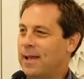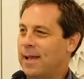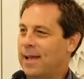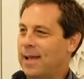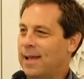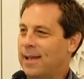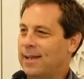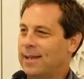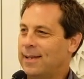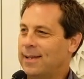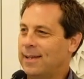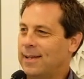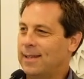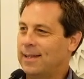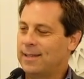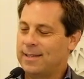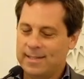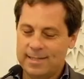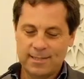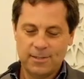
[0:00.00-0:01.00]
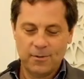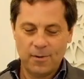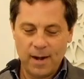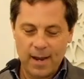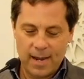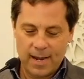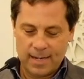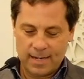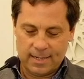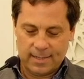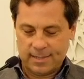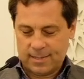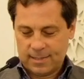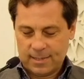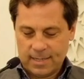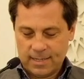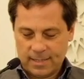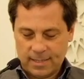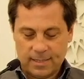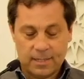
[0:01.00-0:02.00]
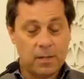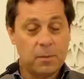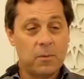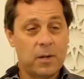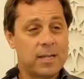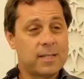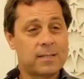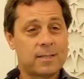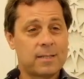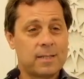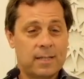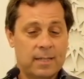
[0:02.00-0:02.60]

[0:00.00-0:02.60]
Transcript: And this terrain is in some ways